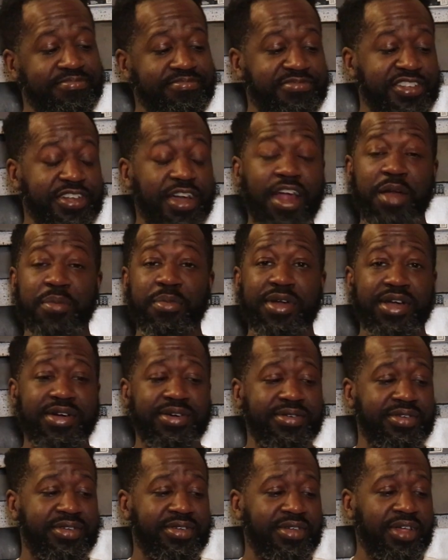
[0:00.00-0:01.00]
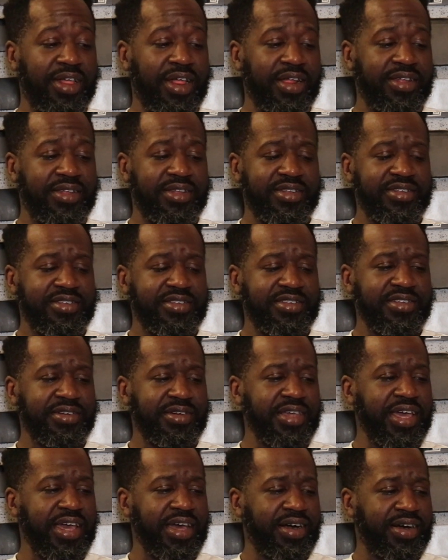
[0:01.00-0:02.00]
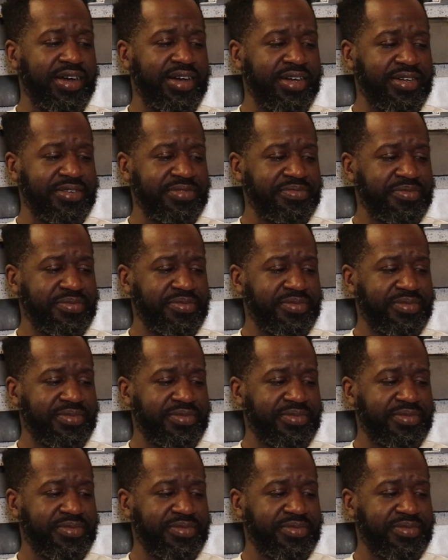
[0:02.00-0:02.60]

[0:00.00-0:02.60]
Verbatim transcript: I'm sorry, bro. So, yeah, uh,